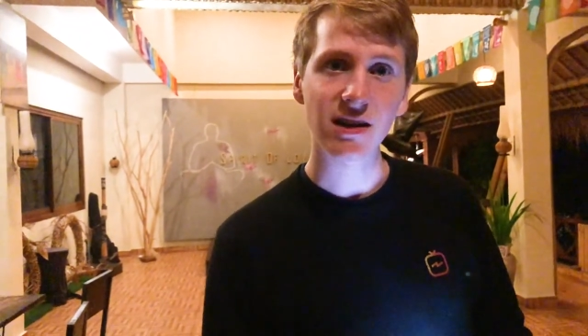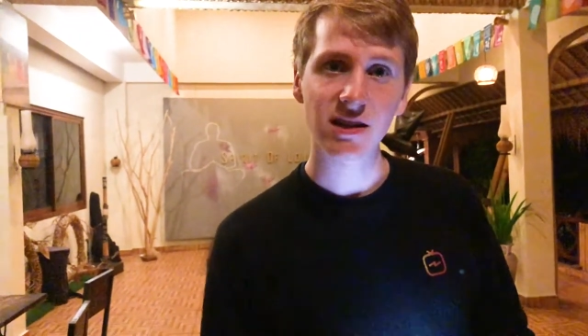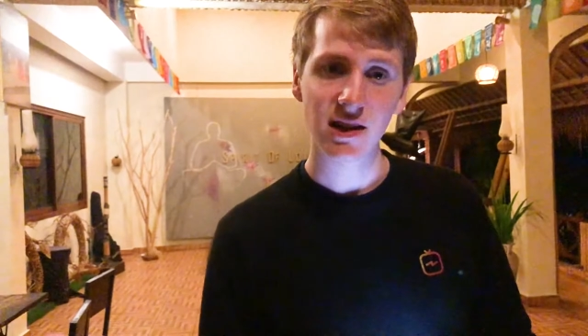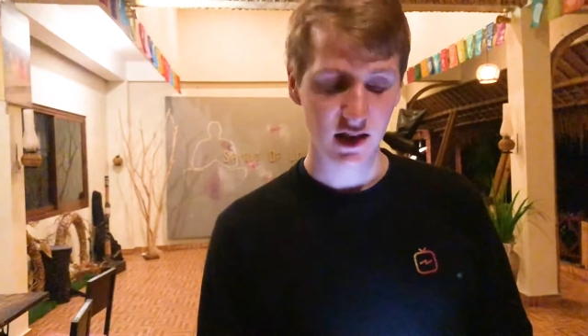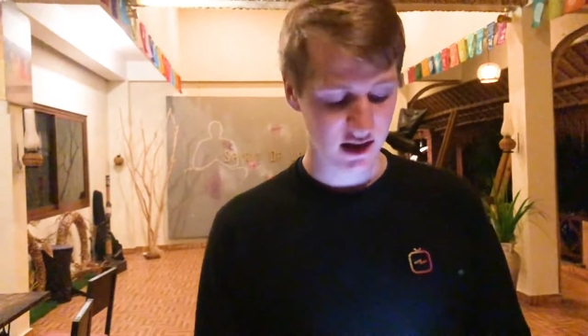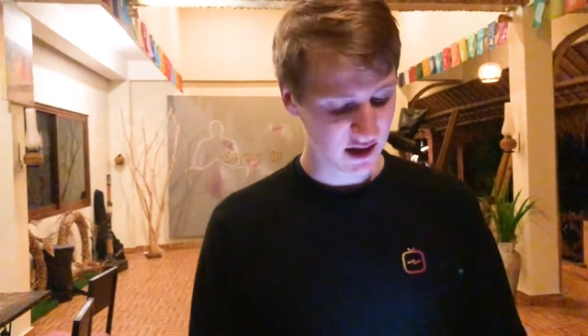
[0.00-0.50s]

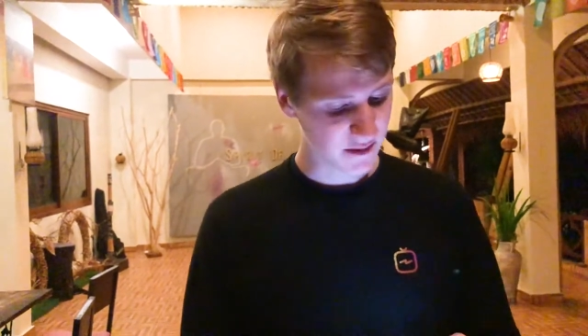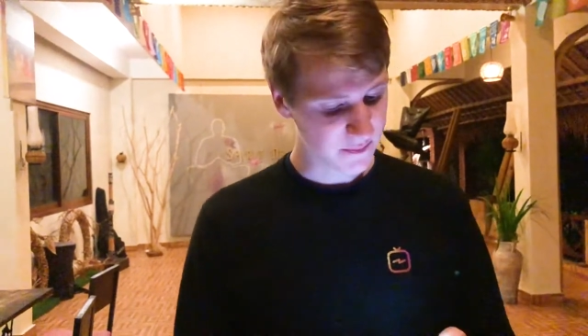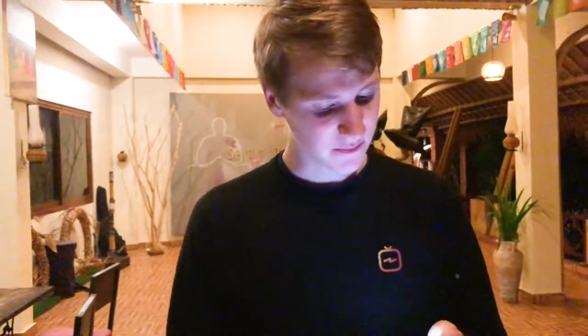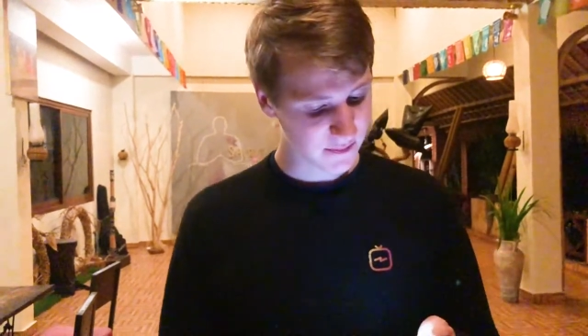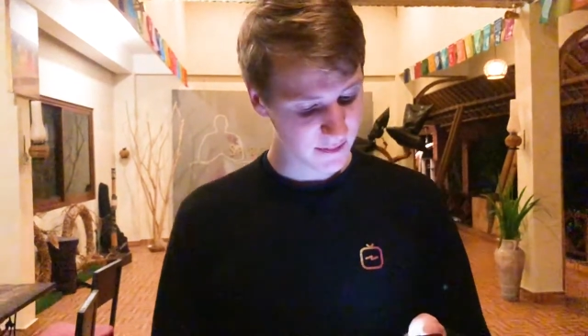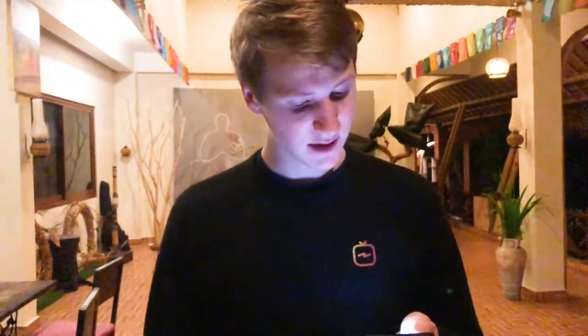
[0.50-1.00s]
Dude,
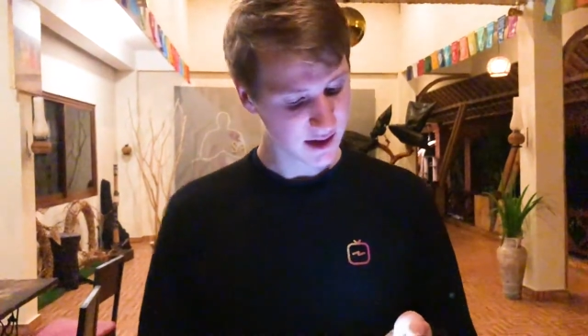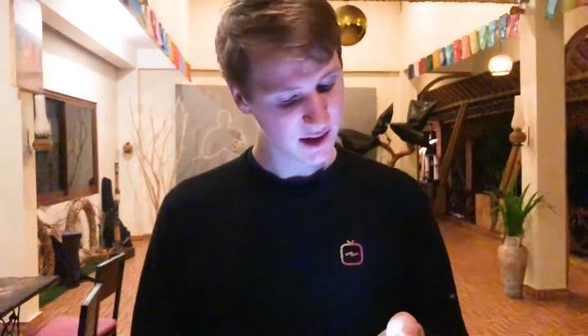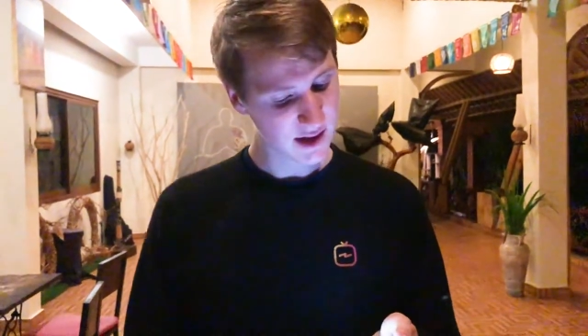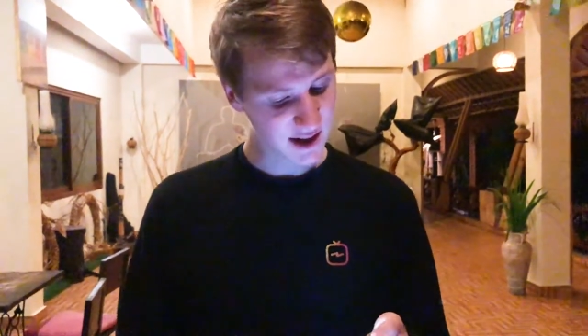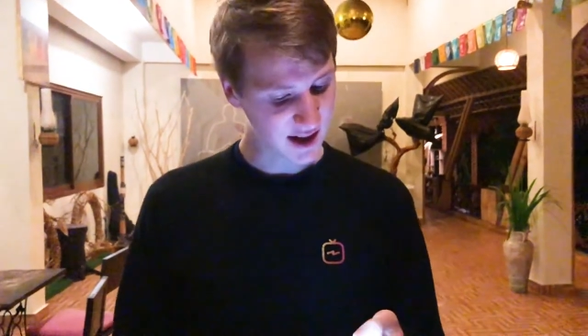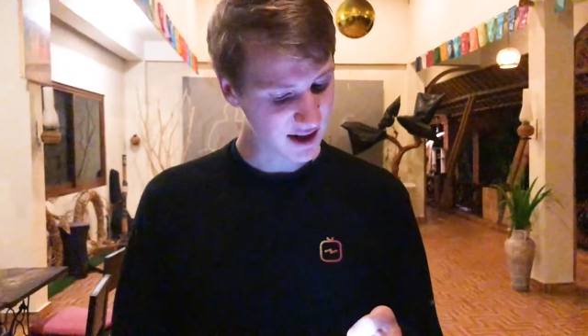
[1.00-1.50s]
that's...
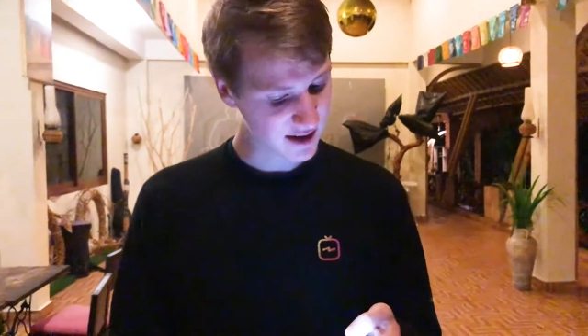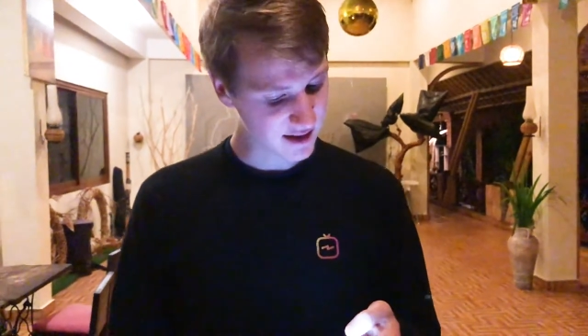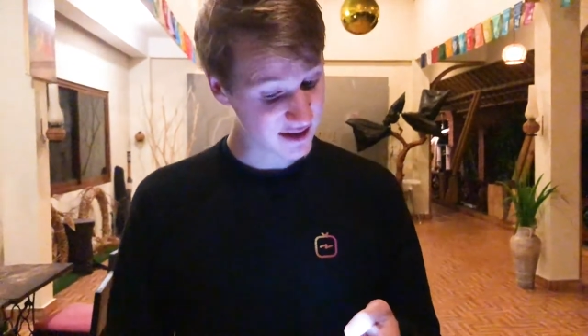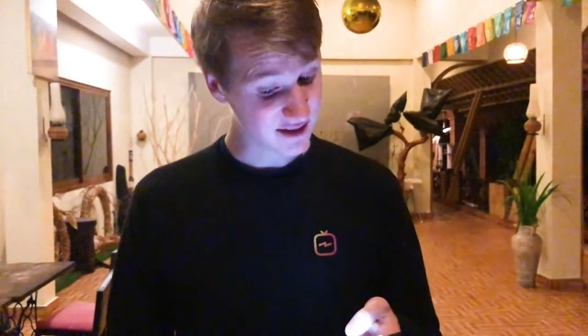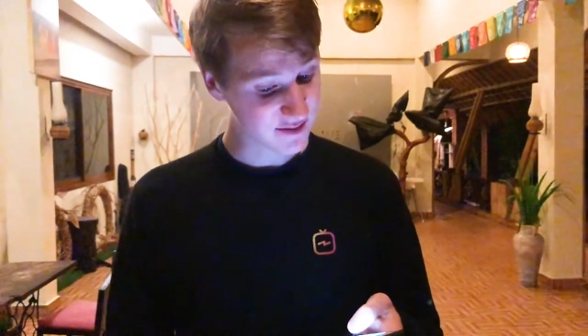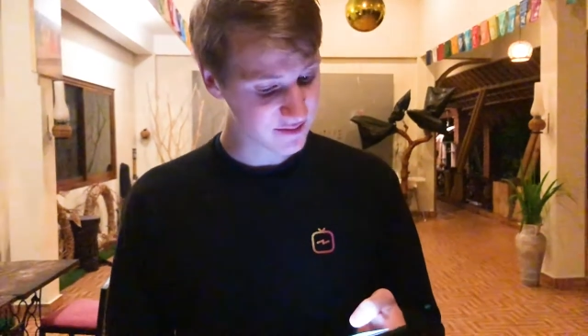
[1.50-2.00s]
I love
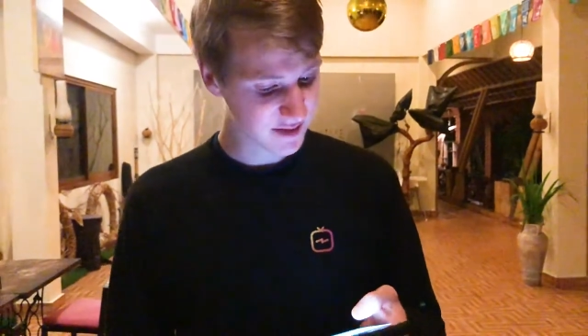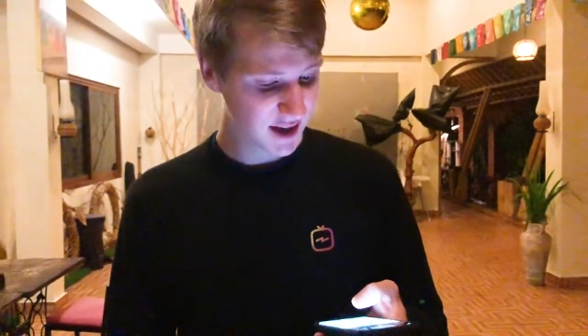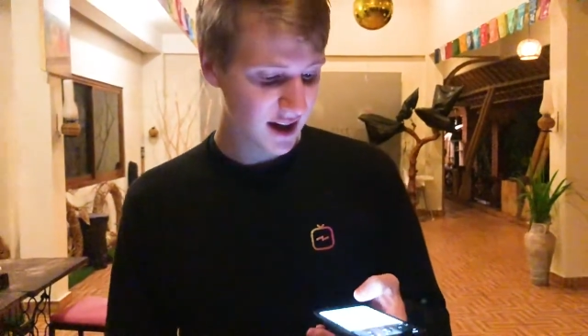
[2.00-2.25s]
that name.